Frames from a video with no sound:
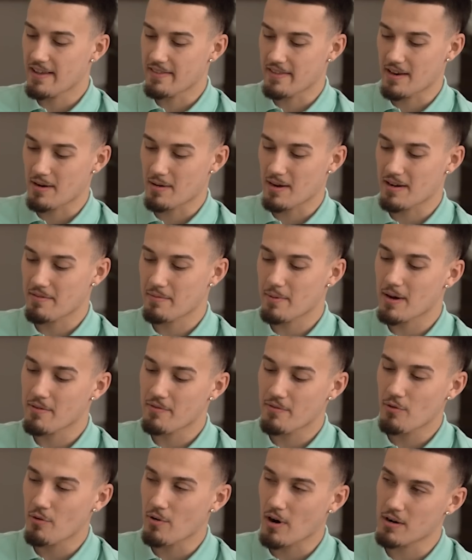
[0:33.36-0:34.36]
and then I'd have
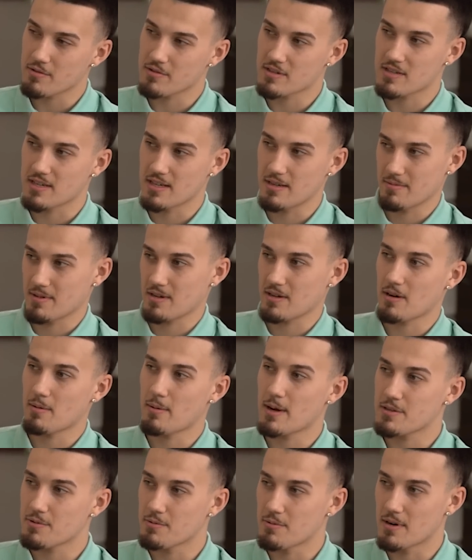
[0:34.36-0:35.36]
about 4 hours of sleep when I
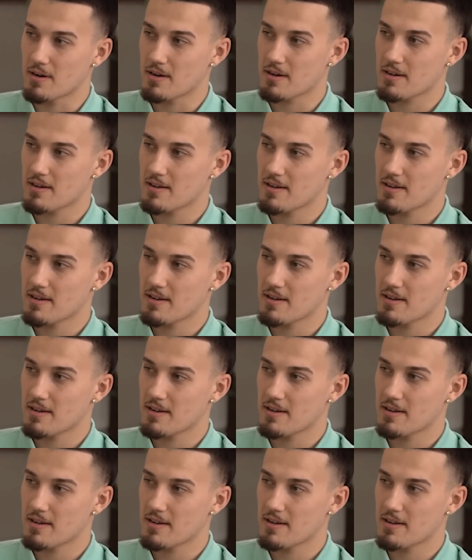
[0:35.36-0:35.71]
go back to work.